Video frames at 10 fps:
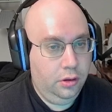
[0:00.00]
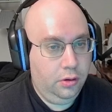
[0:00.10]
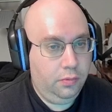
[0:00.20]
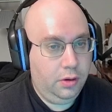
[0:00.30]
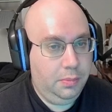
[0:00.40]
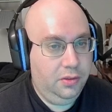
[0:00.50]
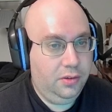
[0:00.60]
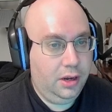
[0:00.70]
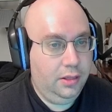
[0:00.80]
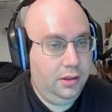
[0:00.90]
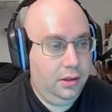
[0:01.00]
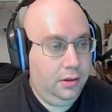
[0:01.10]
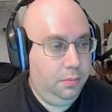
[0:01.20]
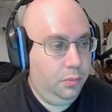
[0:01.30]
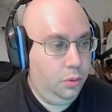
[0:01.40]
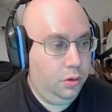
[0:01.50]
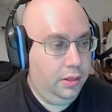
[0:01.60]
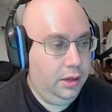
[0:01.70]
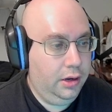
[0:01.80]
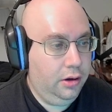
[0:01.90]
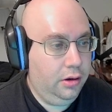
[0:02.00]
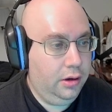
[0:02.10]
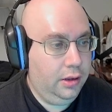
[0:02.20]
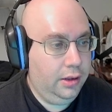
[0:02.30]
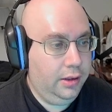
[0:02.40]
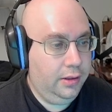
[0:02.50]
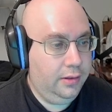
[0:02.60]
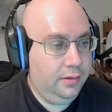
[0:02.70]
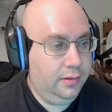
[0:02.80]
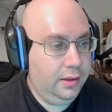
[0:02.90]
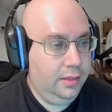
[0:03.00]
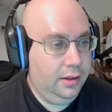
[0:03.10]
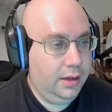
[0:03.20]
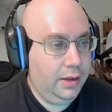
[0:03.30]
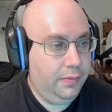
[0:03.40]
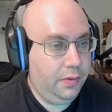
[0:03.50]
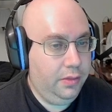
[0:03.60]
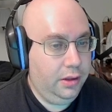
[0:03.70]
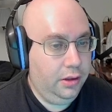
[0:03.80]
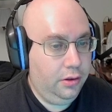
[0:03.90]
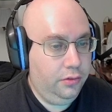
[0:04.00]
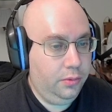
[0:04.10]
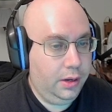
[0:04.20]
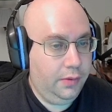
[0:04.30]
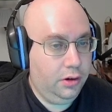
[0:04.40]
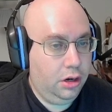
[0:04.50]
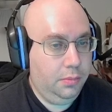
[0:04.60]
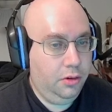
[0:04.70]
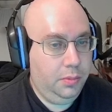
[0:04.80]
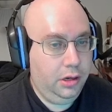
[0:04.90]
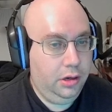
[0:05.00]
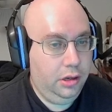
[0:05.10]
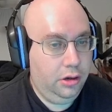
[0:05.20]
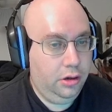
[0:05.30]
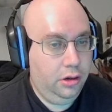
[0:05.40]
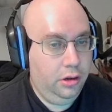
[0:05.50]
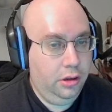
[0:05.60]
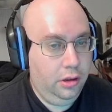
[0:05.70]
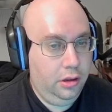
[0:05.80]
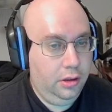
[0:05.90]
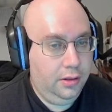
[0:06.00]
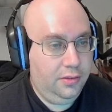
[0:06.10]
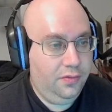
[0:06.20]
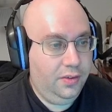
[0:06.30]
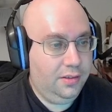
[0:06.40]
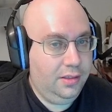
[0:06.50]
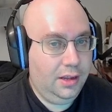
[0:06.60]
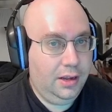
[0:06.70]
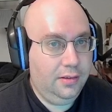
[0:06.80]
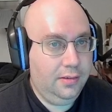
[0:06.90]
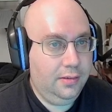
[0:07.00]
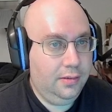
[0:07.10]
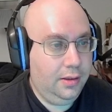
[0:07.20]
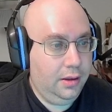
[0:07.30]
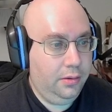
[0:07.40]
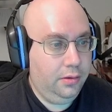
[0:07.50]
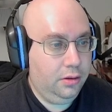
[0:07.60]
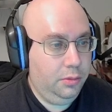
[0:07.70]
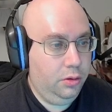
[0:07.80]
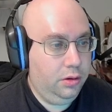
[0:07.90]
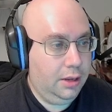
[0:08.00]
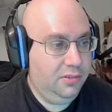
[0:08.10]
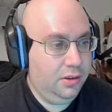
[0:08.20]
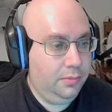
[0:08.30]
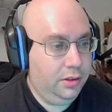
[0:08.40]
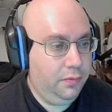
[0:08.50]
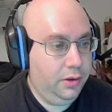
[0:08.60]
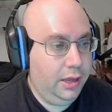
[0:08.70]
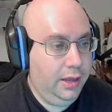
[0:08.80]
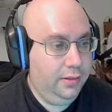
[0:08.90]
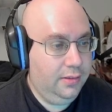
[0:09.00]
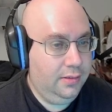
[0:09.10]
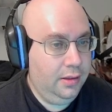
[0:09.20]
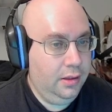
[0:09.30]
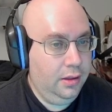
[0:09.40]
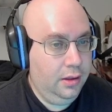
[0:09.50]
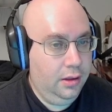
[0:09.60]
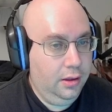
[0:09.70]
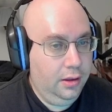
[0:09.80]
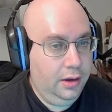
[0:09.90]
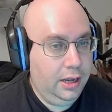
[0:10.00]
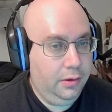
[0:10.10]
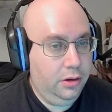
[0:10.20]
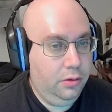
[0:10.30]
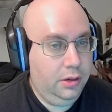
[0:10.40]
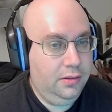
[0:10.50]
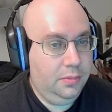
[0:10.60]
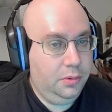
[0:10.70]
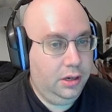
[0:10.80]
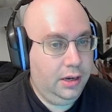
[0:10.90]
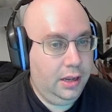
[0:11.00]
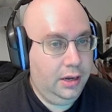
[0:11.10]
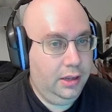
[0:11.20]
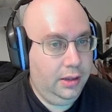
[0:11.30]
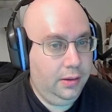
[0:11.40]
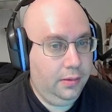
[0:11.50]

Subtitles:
right beside the board there. And I think I have everything else. Do I have a garbage bin in here? Let's fix that. And computer lab is up to level 8. Now you don't need to put in any